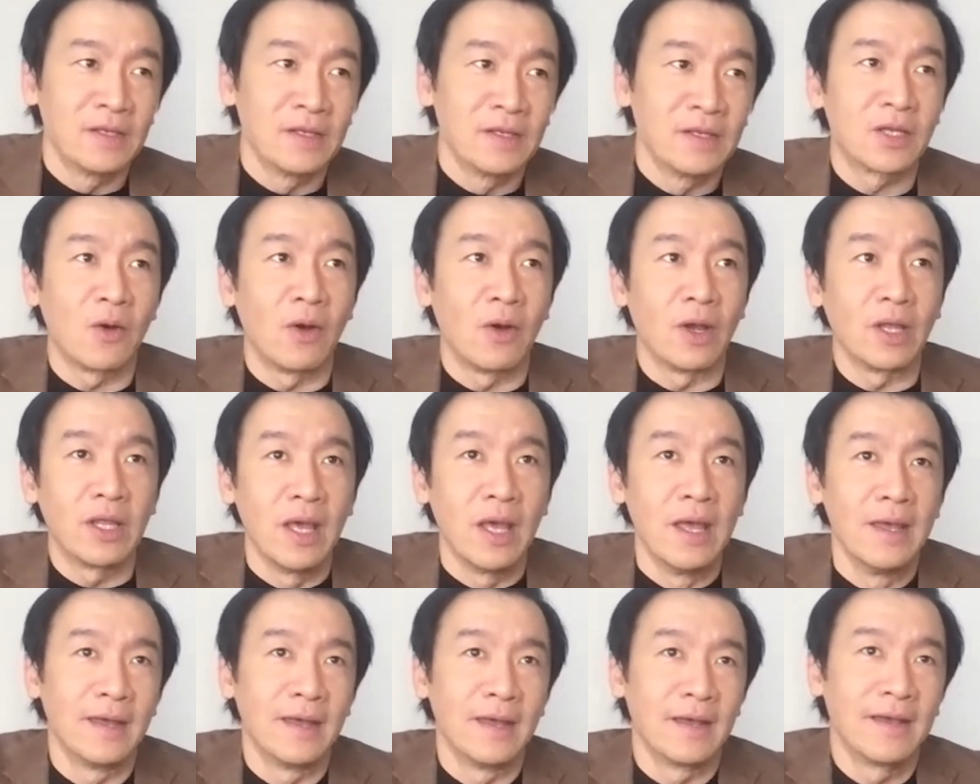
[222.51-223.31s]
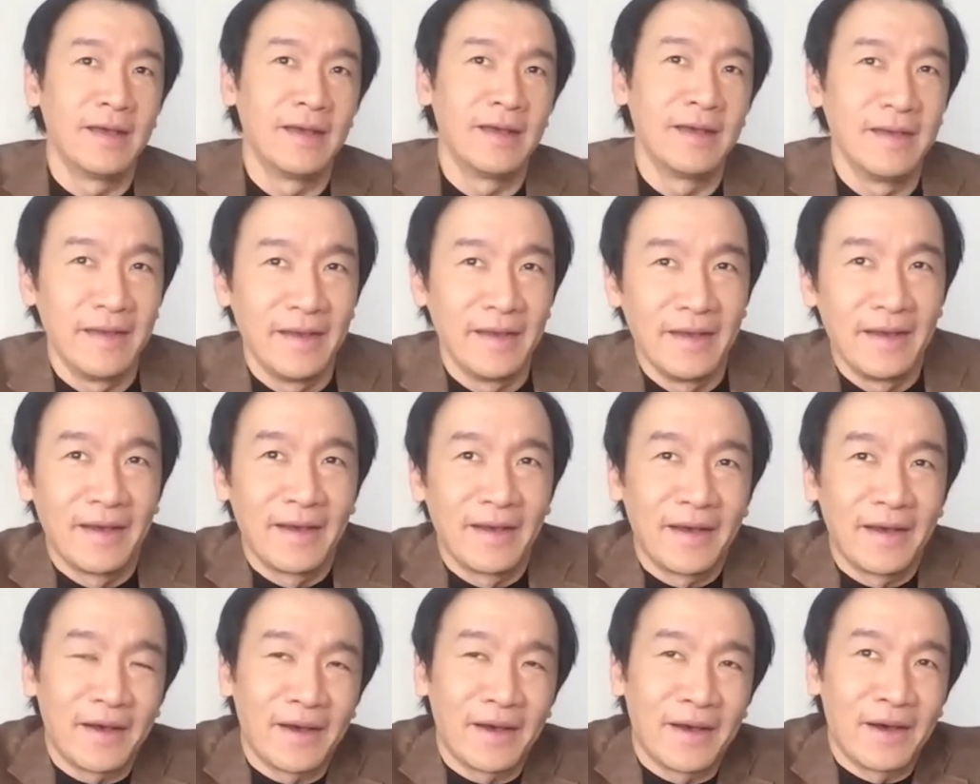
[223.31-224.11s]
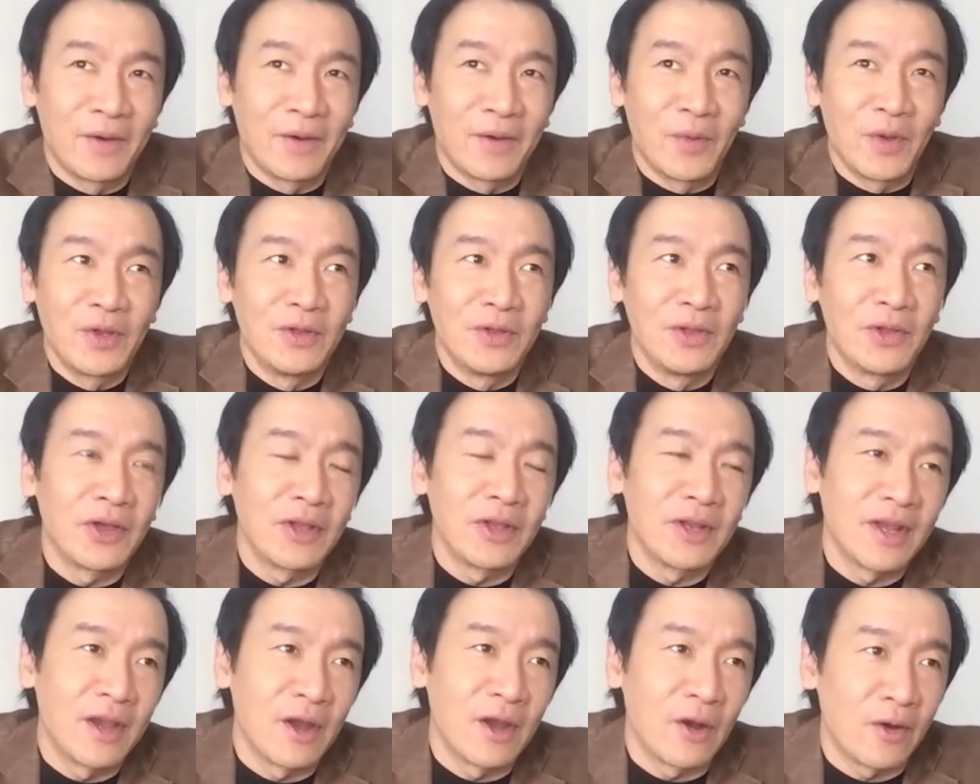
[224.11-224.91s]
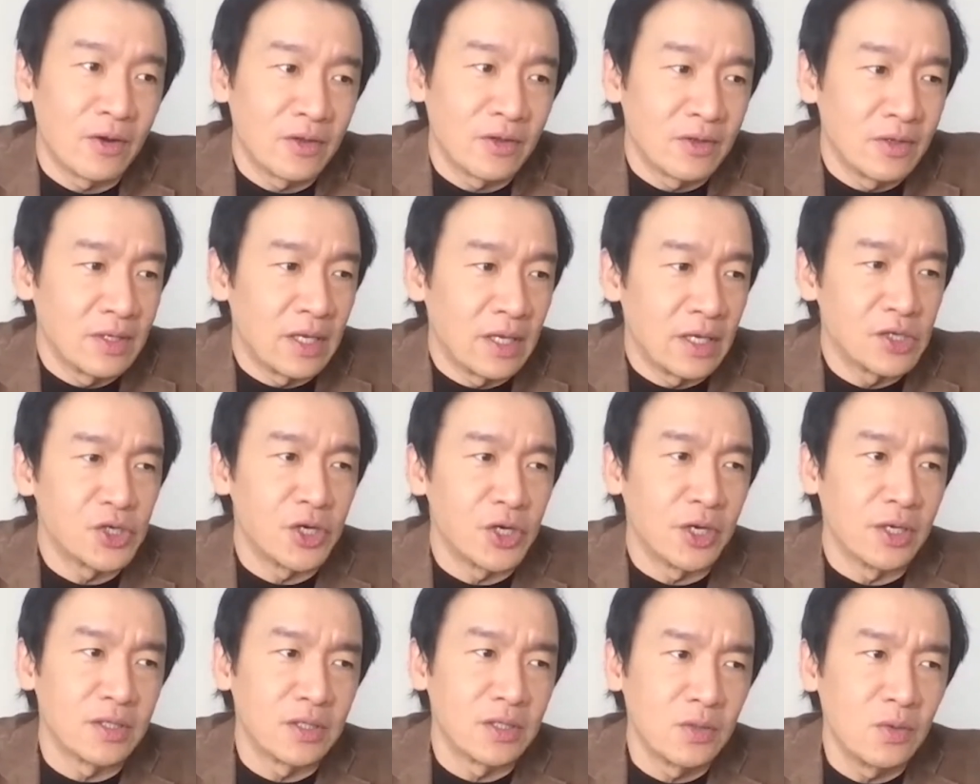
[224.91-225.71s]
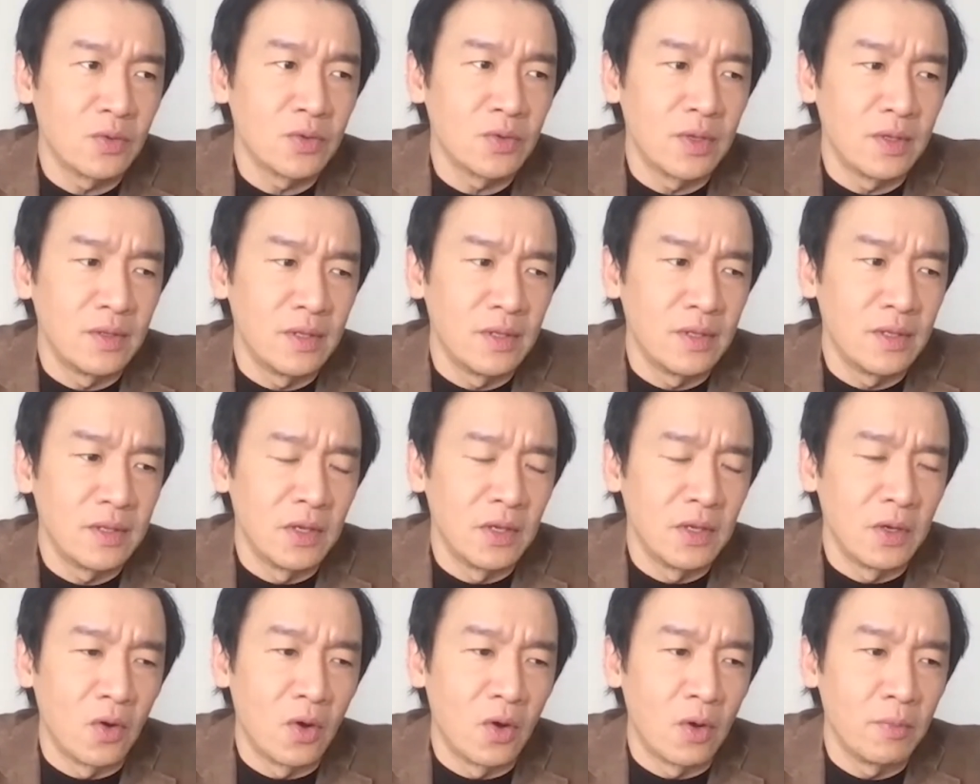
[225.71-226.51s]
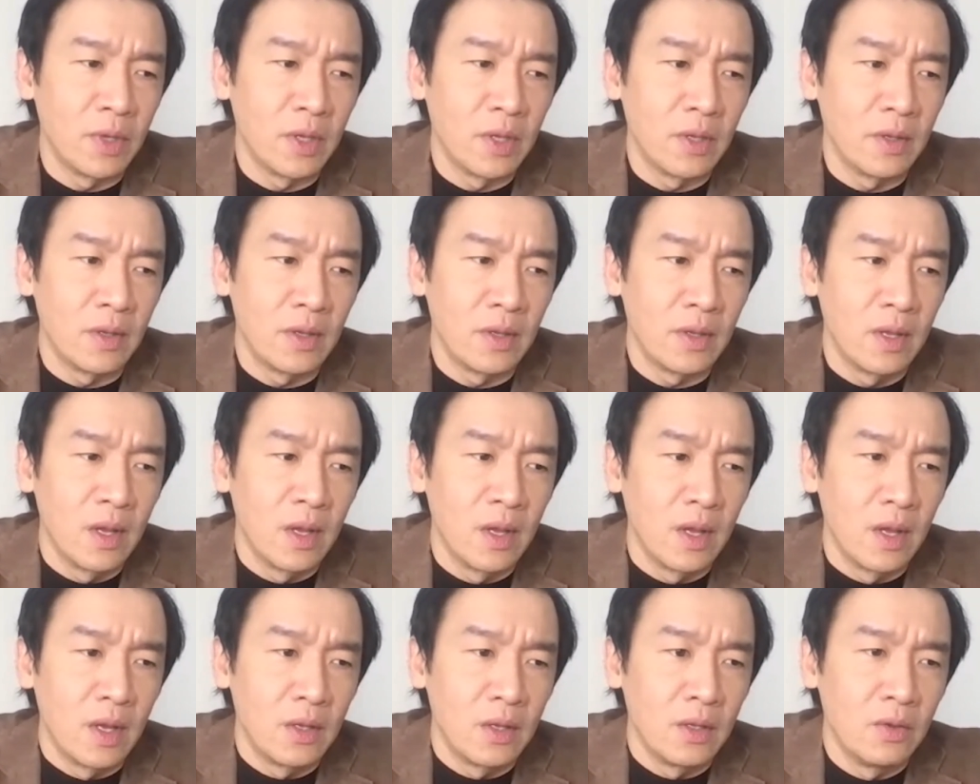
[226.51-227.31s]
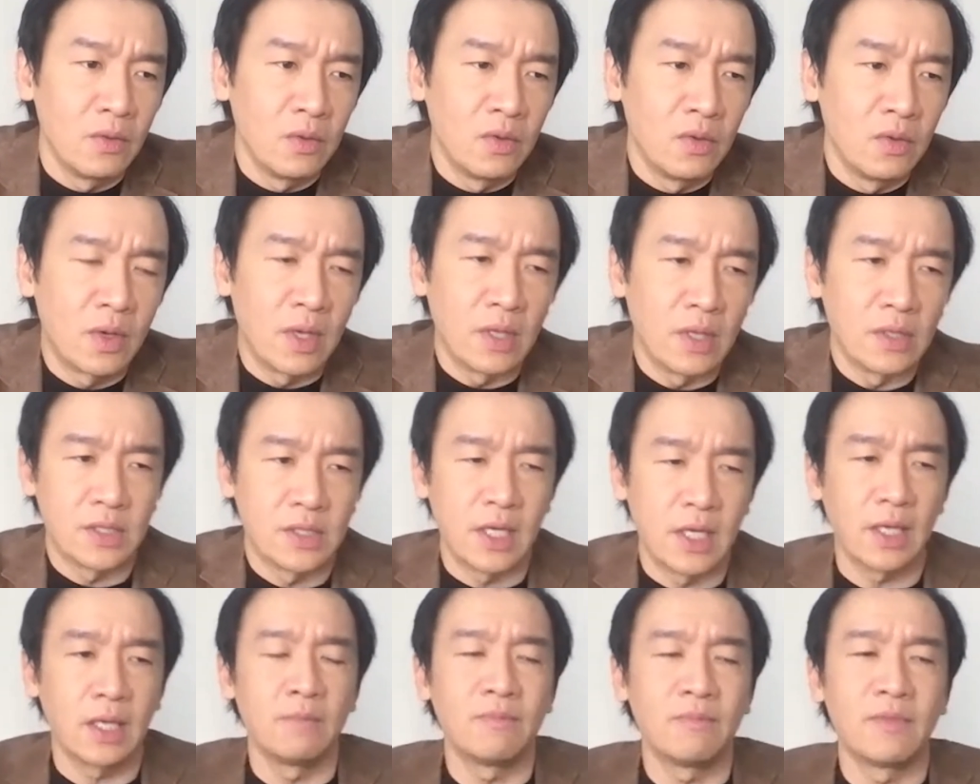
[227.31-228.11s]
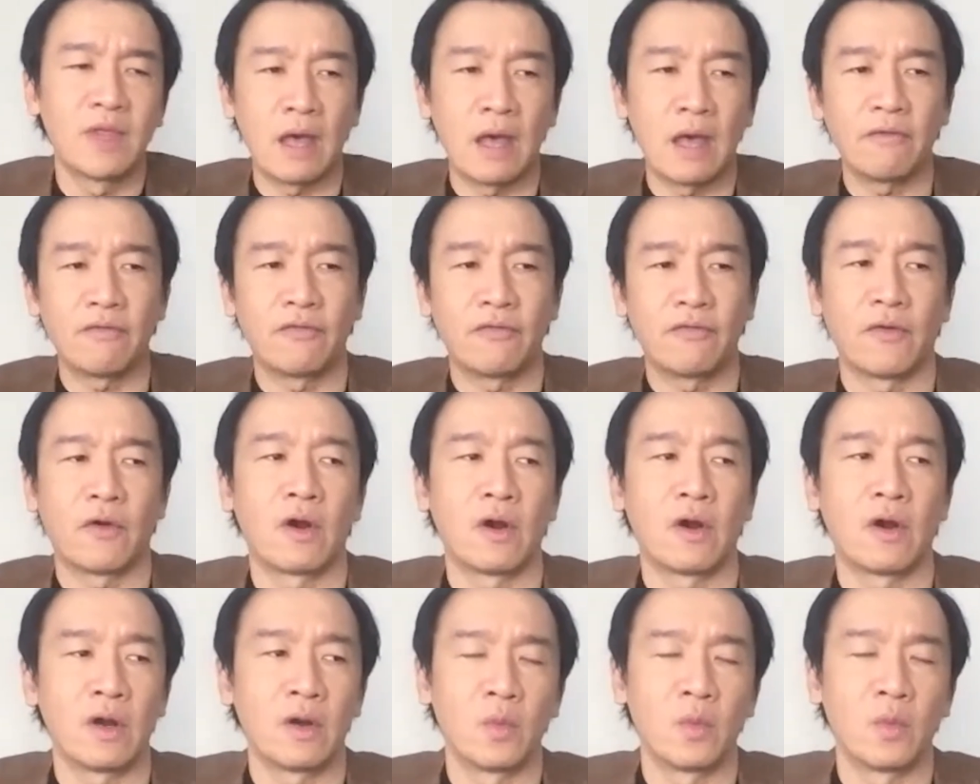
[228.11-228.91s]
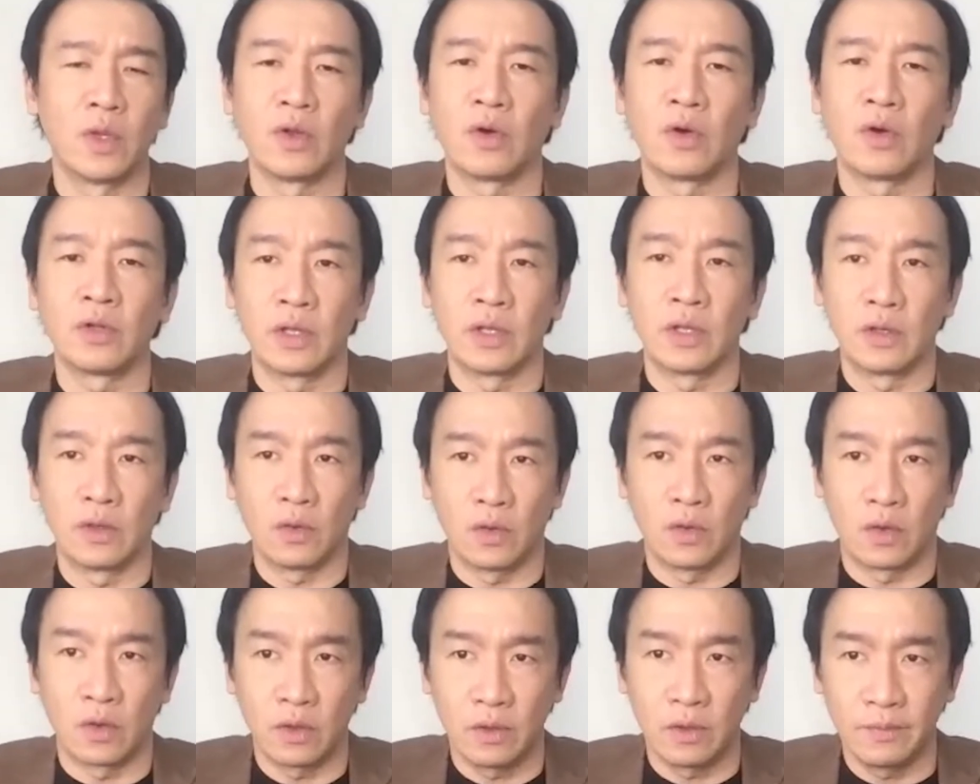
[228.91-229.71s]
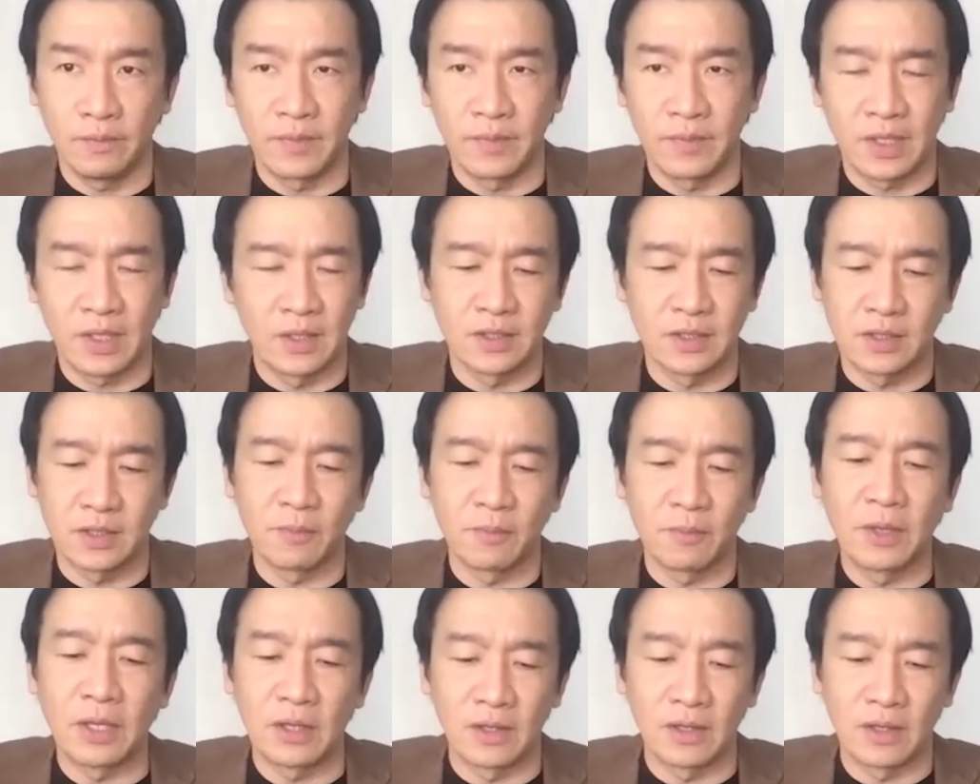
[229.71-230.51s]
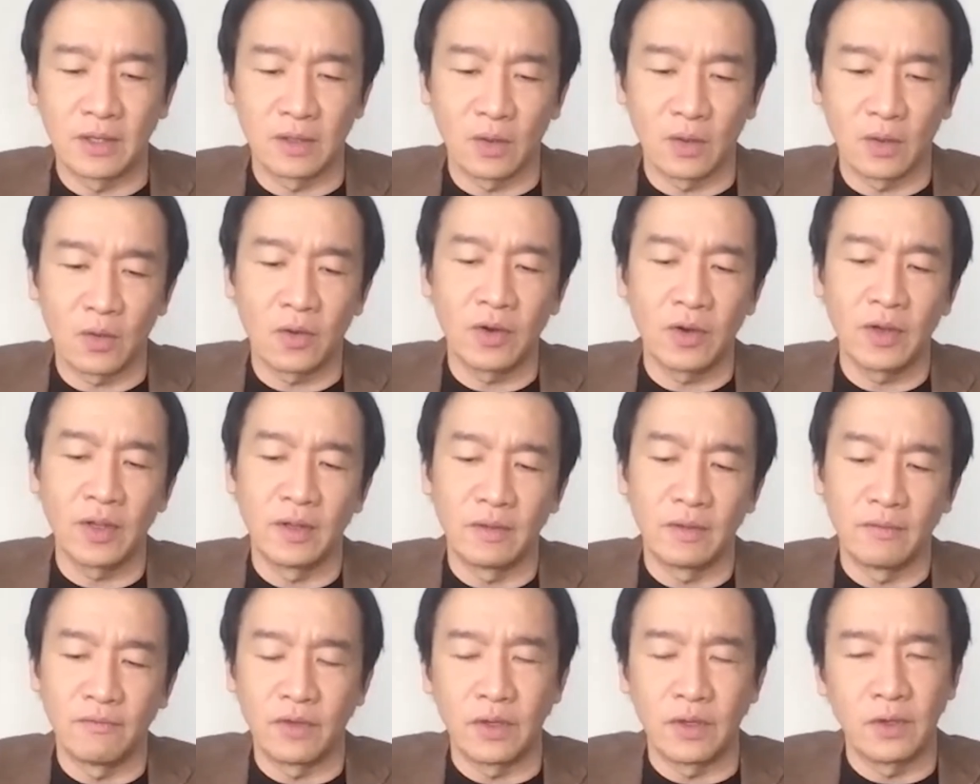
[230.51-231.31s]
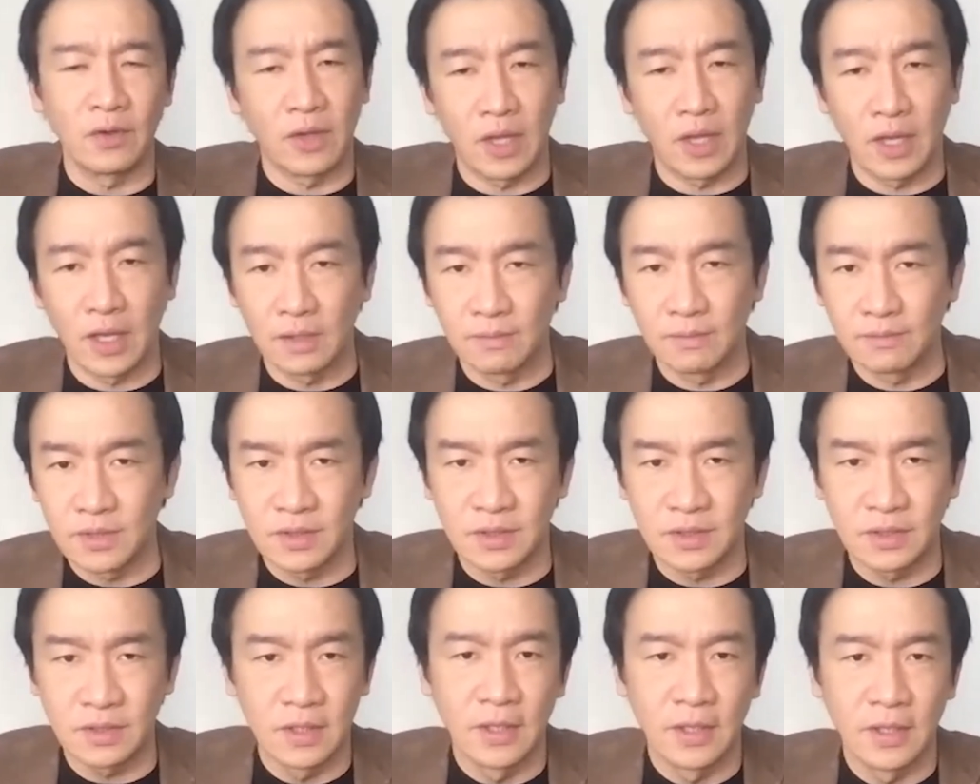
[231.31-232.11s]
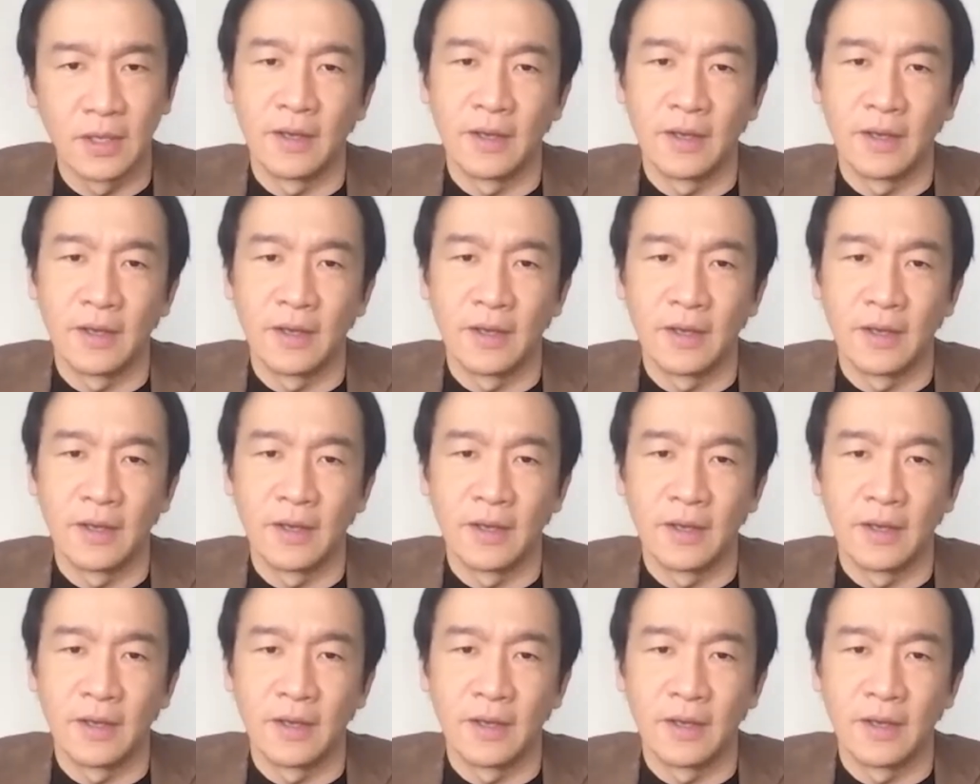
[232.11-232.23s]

So I think uh, when you look at a character like Shang Tsung, then, you know, I mean, you, you can take him that far with all the lore because, I mean, the lore in video games